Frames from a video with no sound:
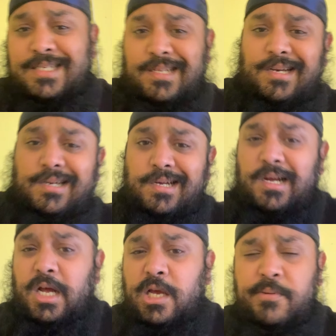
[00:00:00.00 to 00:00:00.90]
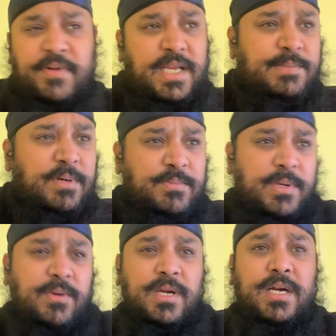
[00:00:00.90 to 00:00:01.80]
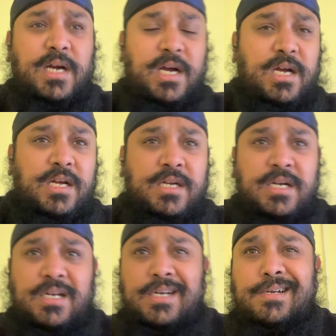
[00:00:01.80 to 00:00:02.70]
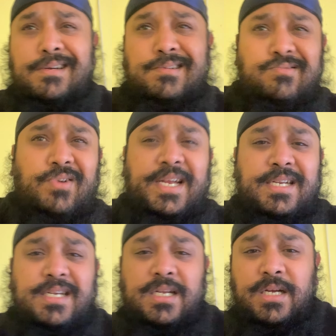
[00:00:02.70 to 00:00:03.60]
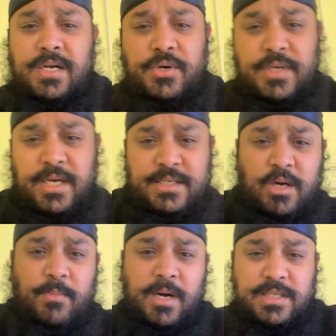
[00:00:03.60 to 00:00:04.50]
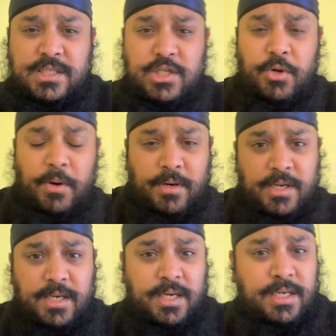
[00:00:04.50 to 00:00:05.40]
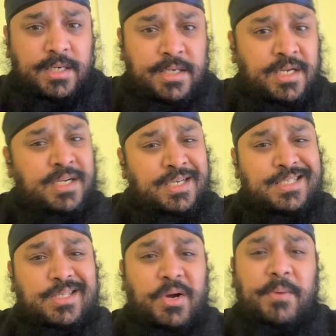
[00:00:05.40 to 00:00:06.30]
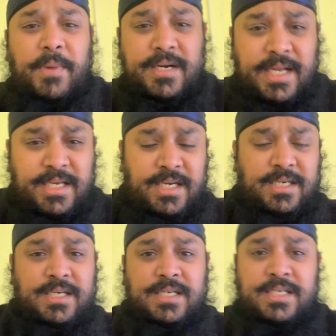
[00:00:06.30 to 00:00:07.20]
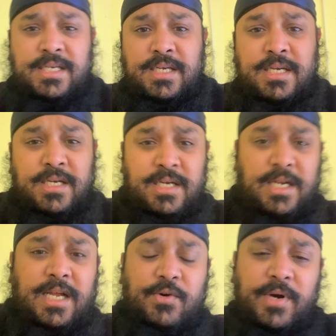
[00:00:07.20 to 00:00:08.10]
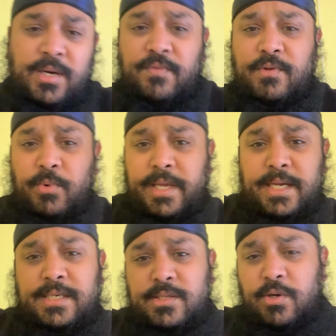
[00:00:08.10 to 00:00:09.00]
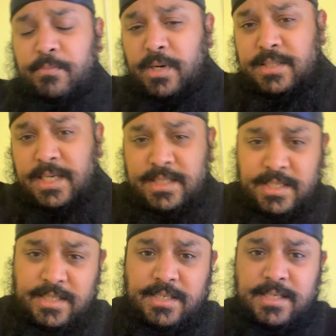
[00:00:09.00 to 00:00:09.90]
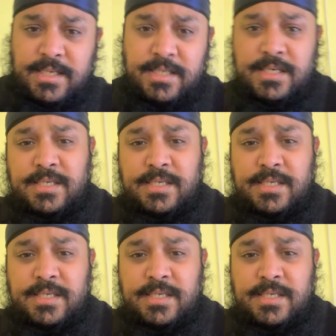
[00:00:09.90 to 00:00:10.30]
Then uh, I think it's supposed to be uh, raining, so I might just do it on uh, do it on Monday. Let it rain over the weekend. Do it on Monday, then uh,